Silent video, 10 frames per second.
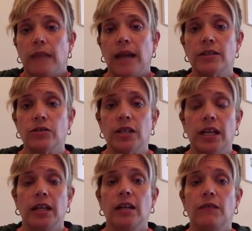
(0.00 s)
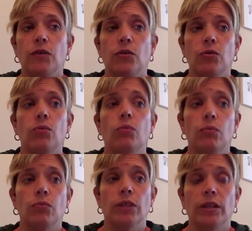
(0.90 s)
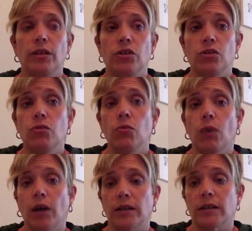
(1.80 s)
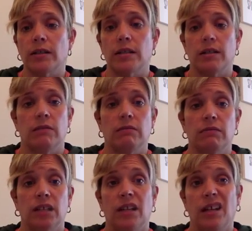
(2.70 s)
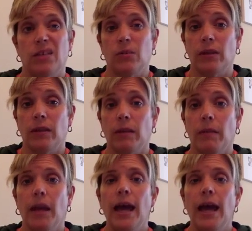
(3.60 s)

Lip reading: ascertain if you really do want to still connect with them.